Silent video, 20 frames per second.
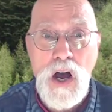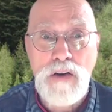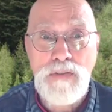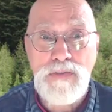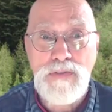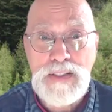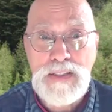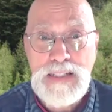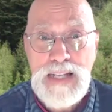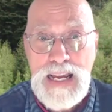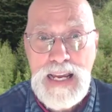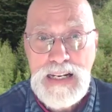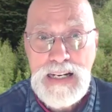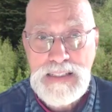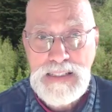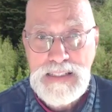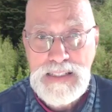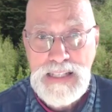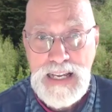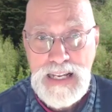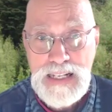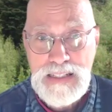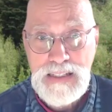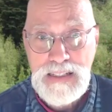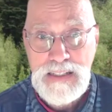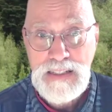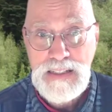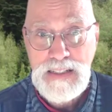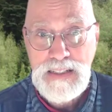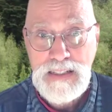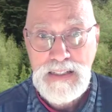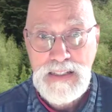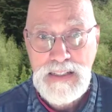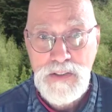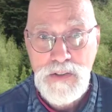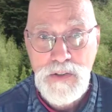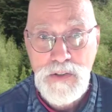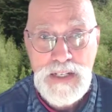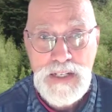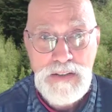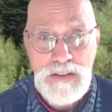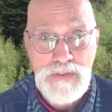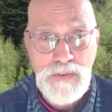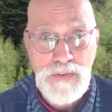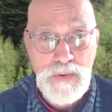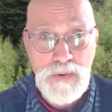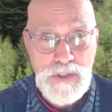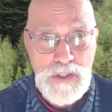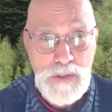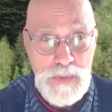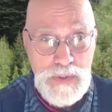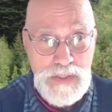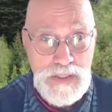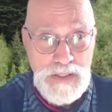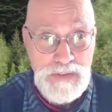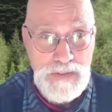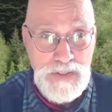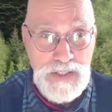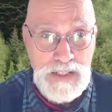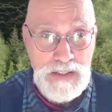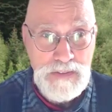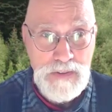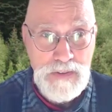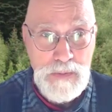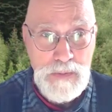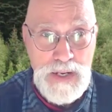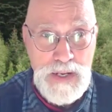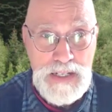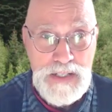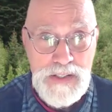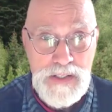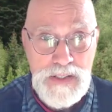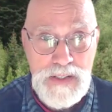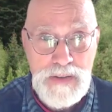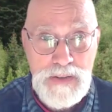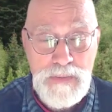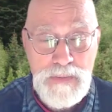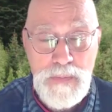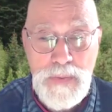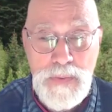of a data set looking for specific information.